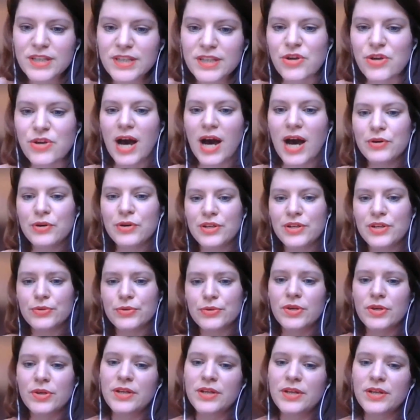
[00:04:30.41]
So how do
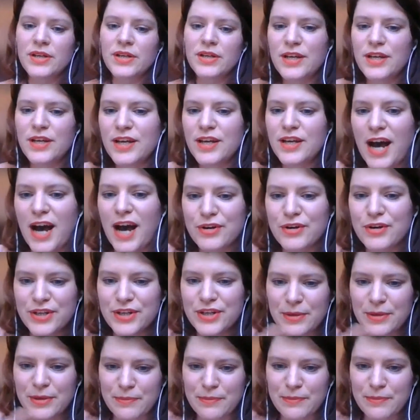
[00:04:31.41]
you
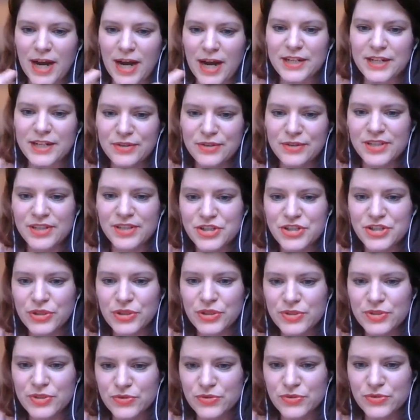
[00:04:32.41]
combine the
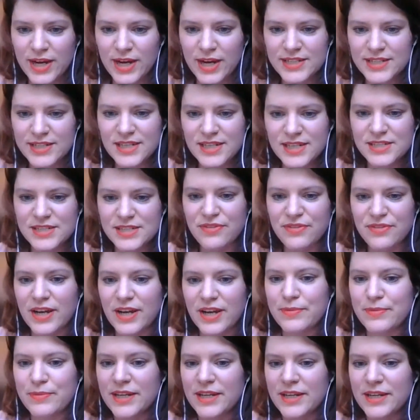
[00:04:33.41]
children's rights as
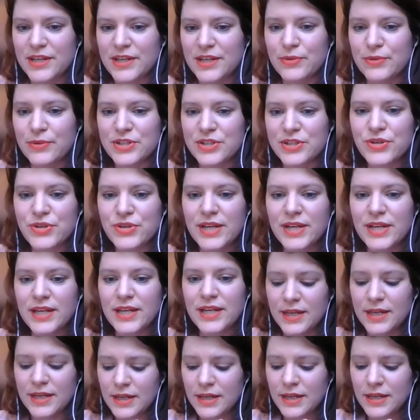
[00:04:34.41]
defined by the UN
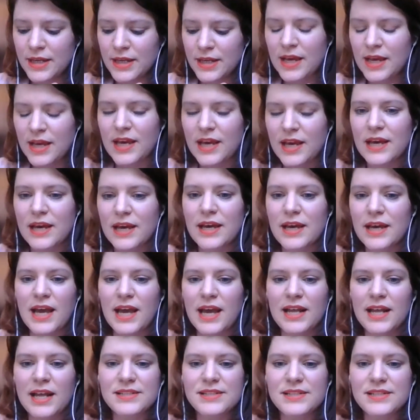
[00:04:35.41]
Treaty
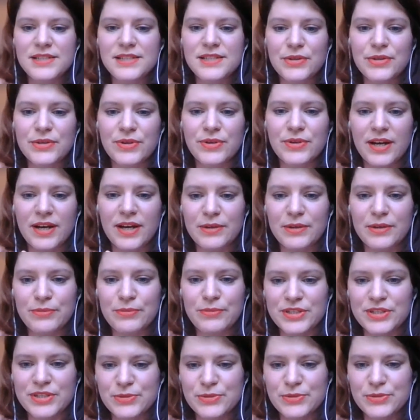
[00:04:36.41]
and the UN
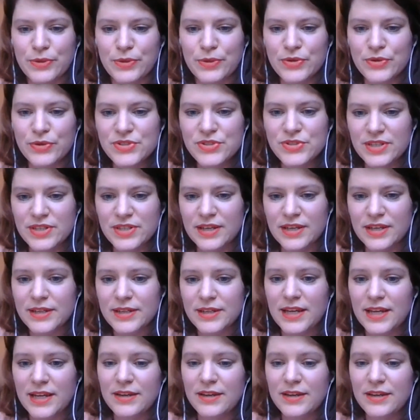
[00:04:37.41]
guiding principles?